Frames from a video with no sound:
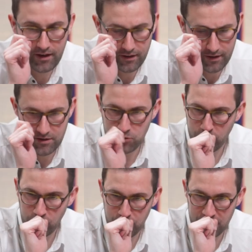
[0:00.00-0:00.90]
I
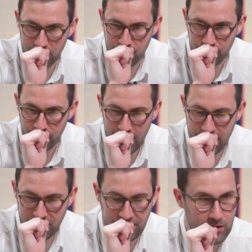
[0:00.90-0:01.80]
struggled with
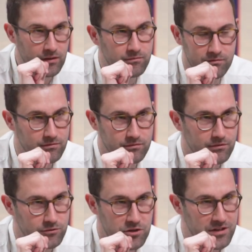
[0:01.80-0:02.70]
everything,
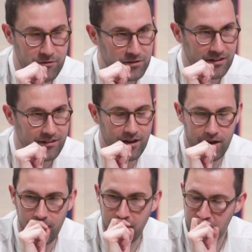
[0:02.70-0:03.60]
just everything.
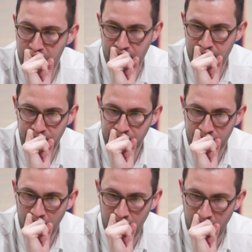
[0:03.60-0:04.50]

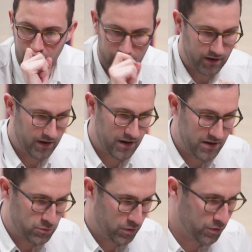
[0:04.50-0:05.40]
I
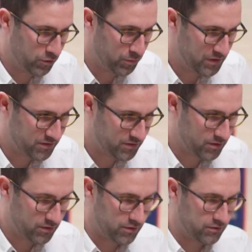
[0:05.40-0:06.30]
struggled with
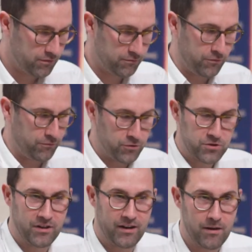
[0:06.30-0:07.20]
the
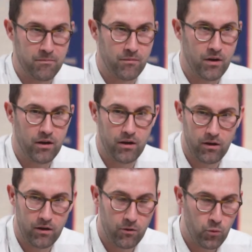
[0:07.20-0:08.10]
first time
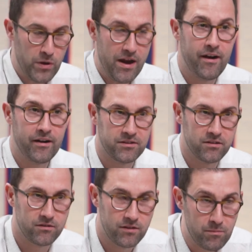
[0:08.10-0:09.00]
we hired
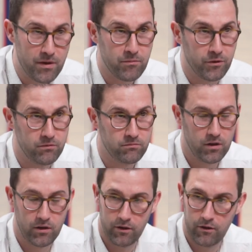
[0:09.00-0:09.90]
a team member.
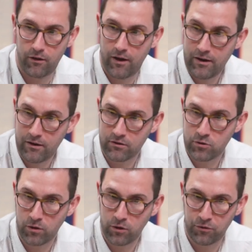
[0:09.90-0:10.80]
I
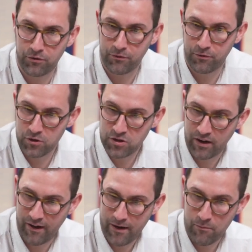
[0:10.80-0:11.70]
struggled the first
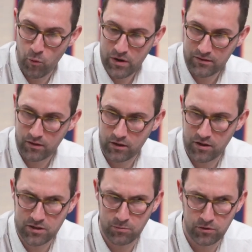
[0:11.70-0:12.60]
time with a
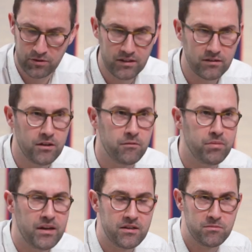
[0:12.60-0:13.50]
customer that didn't
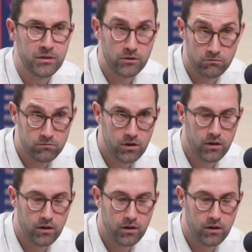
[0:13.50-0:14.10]
pay his bill.